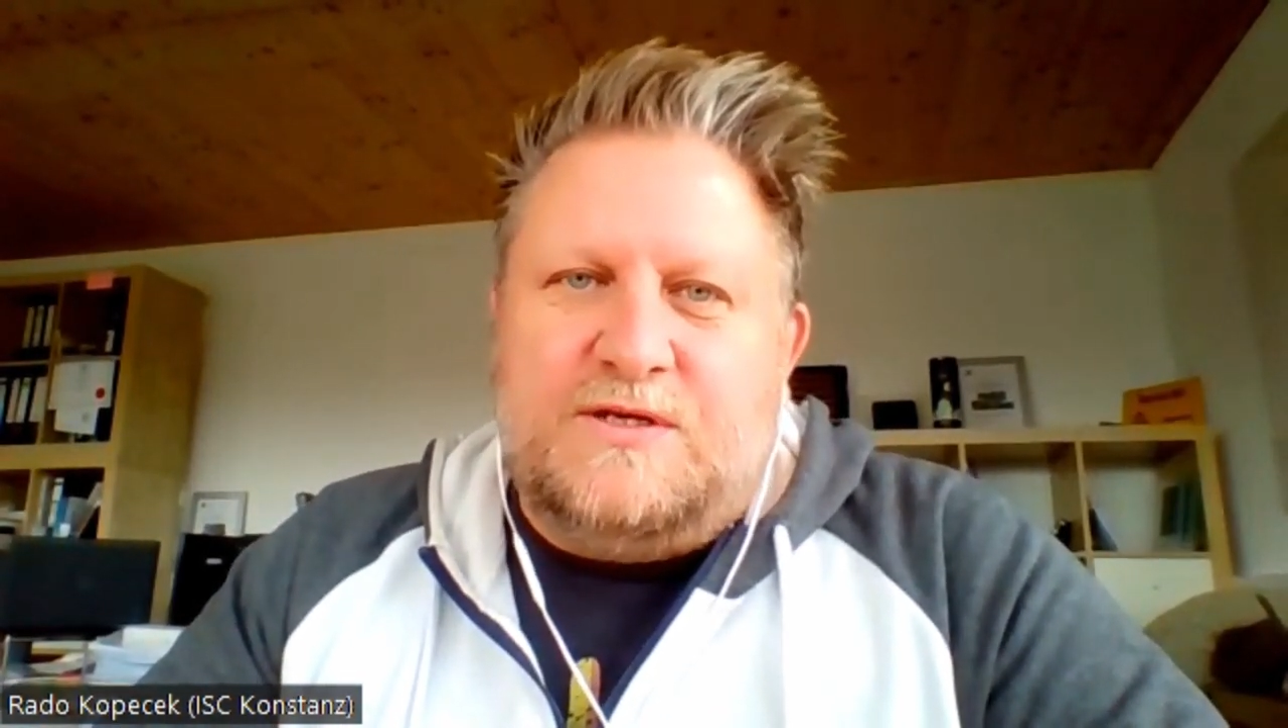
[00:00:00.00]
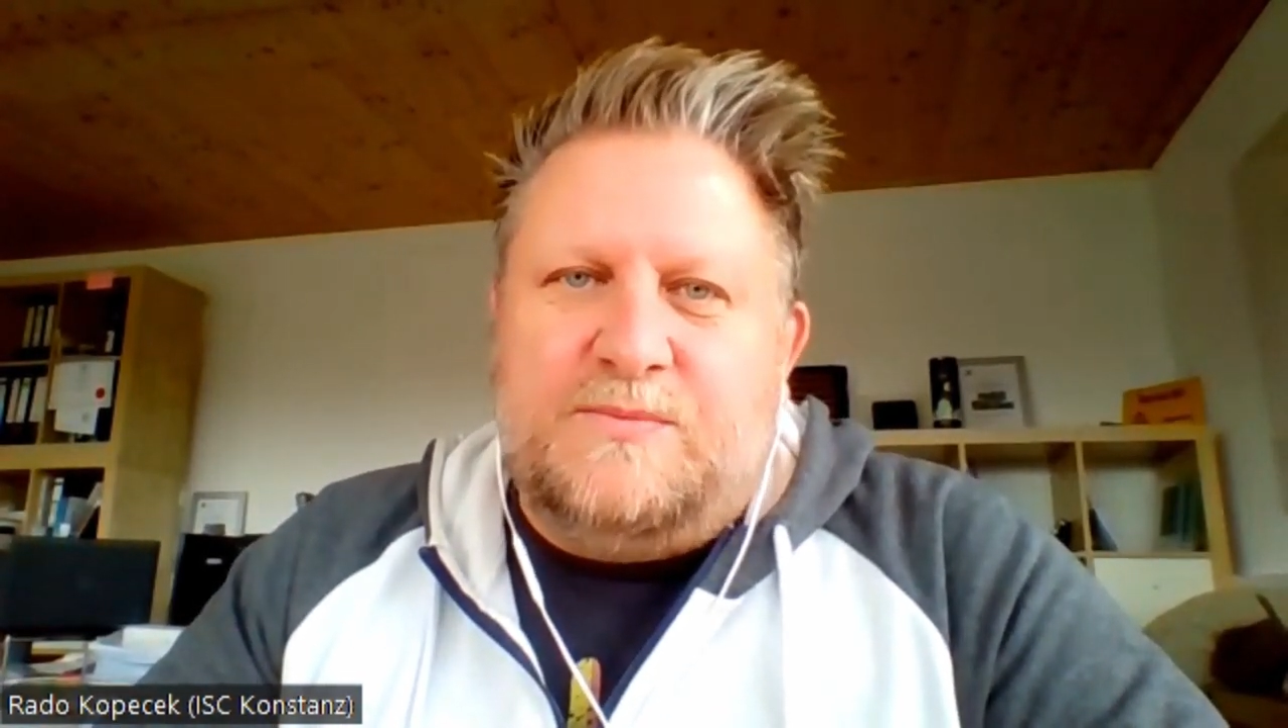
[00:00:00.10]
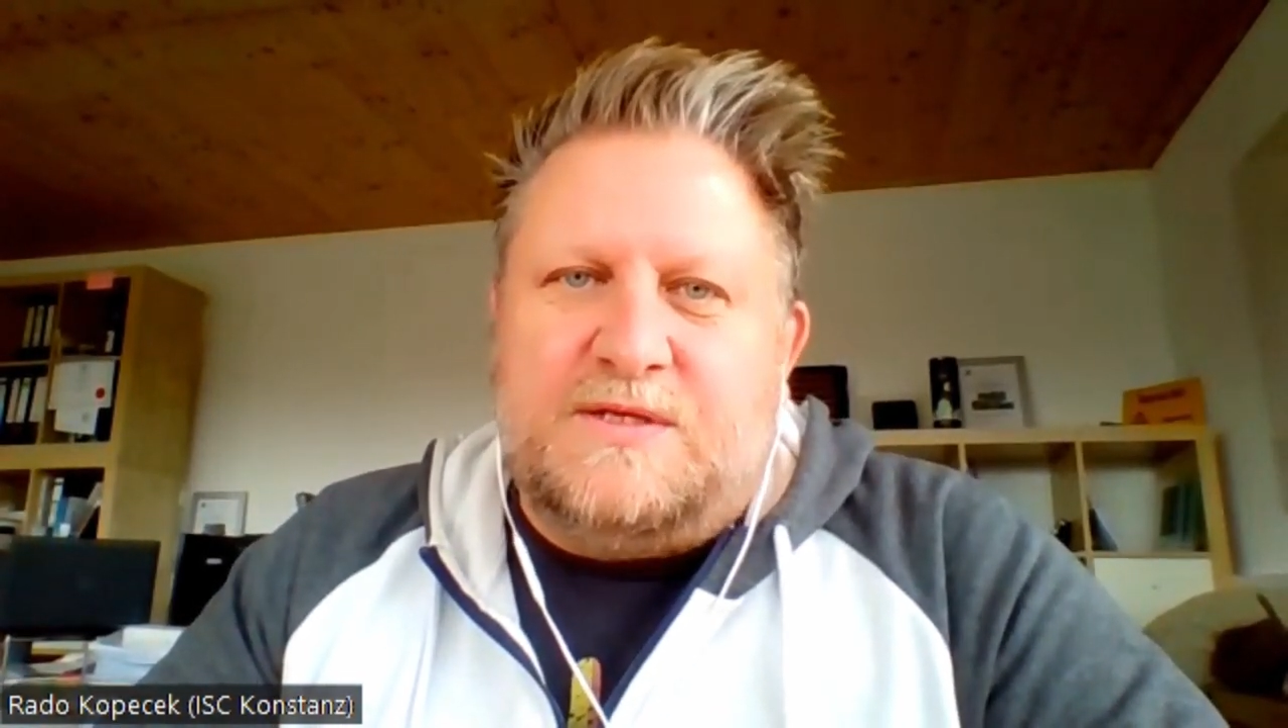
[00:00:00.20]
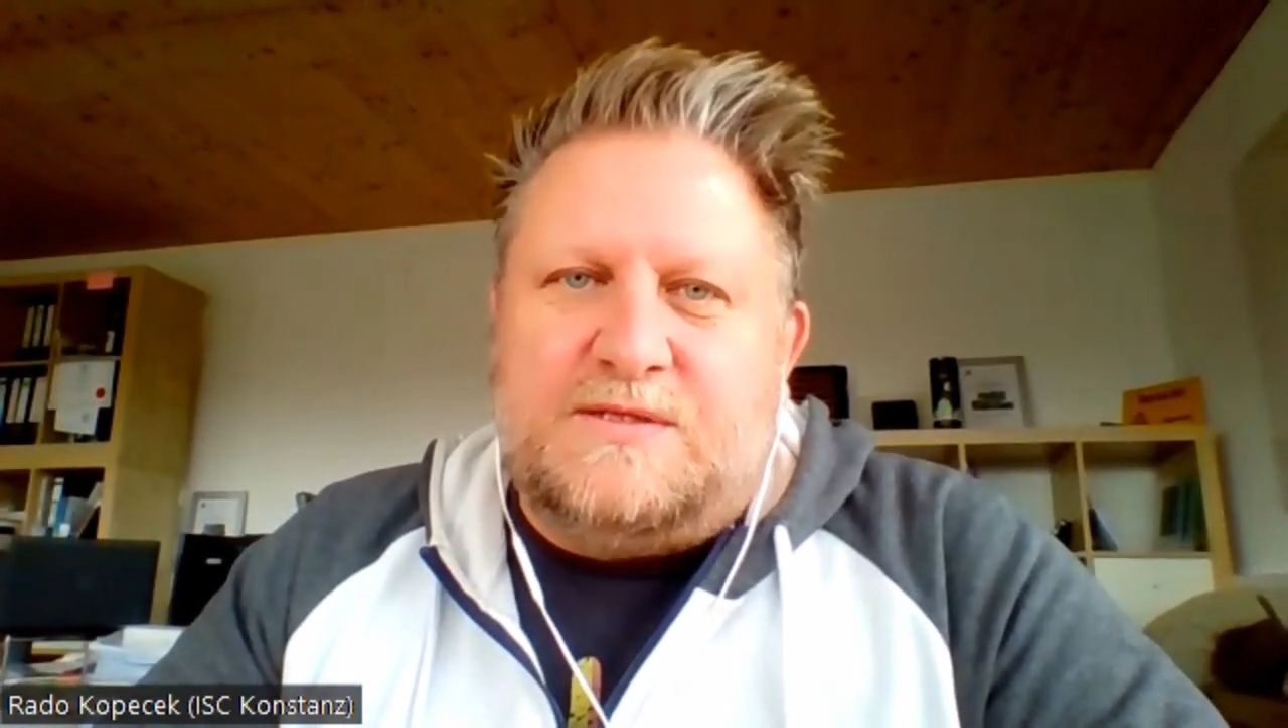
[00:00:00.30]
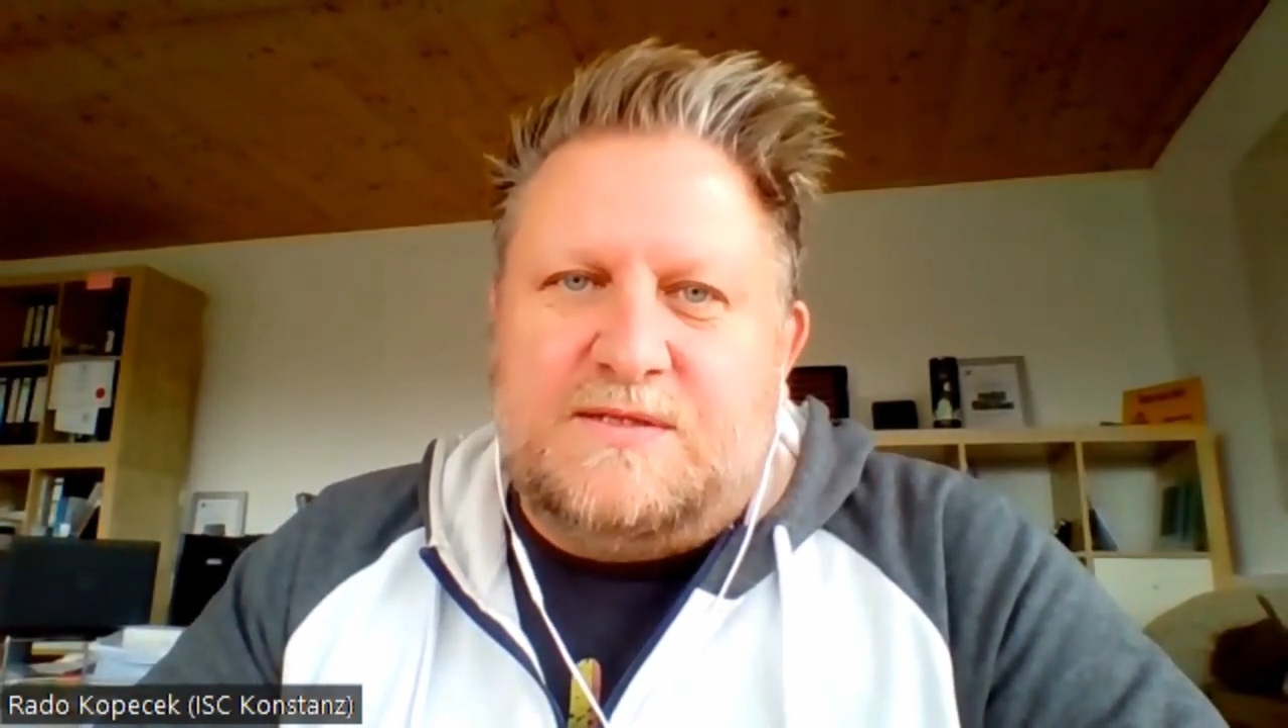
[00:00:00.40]

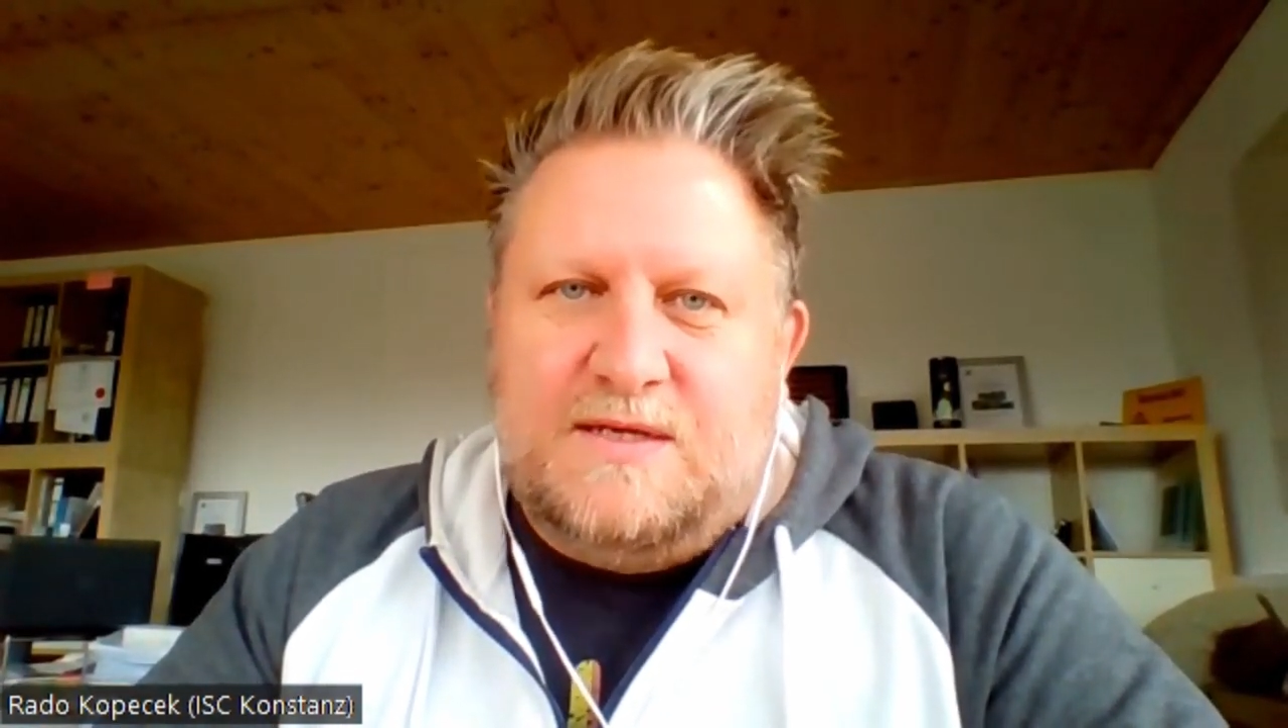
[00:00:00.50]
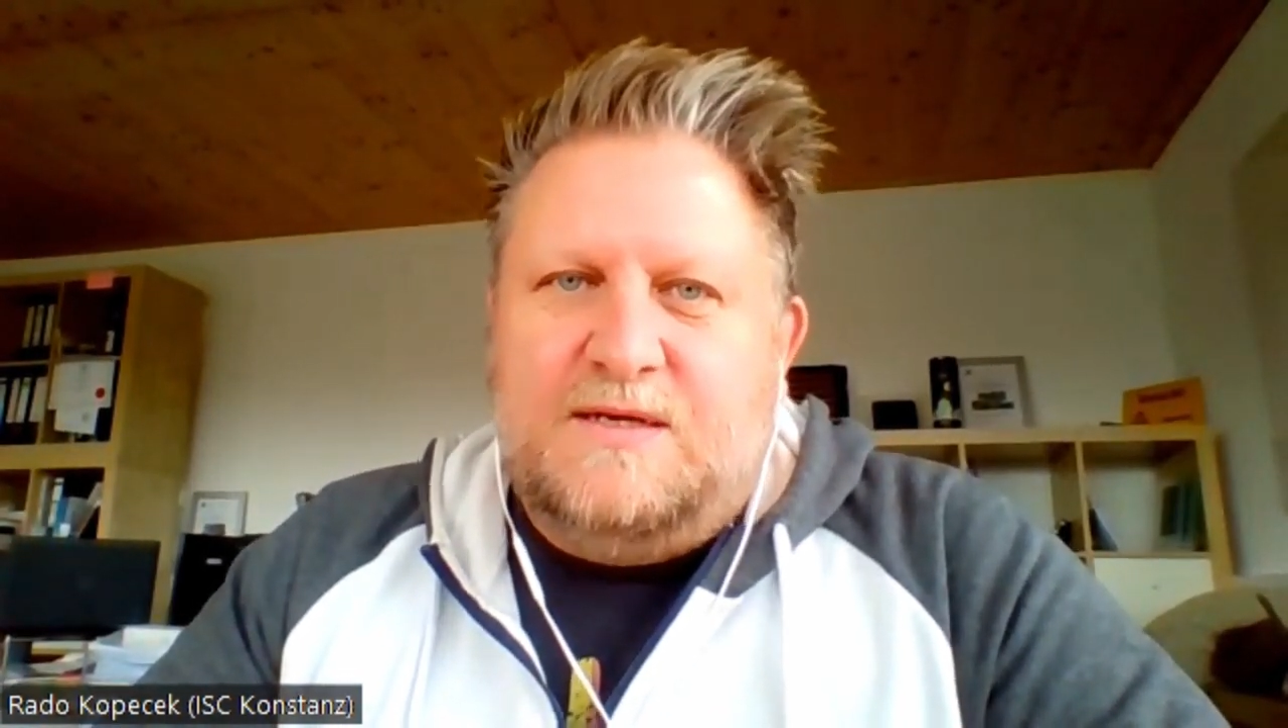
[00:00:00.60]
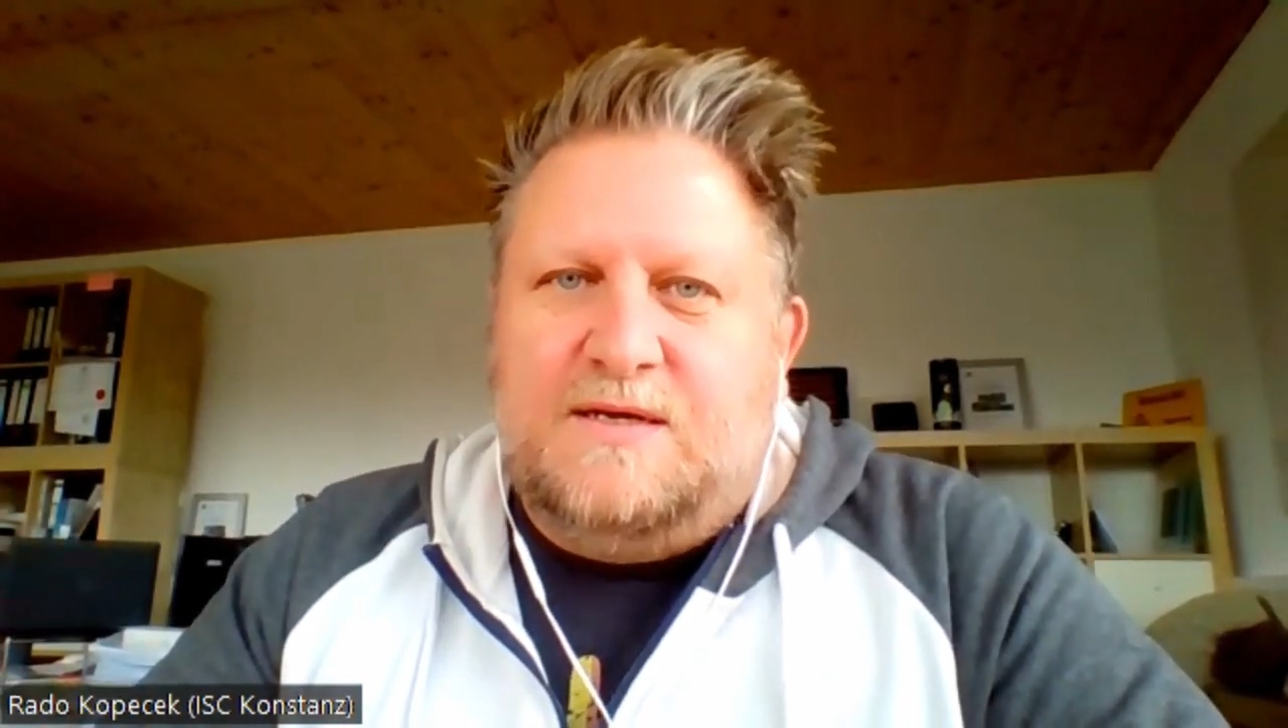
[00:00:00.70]
limits,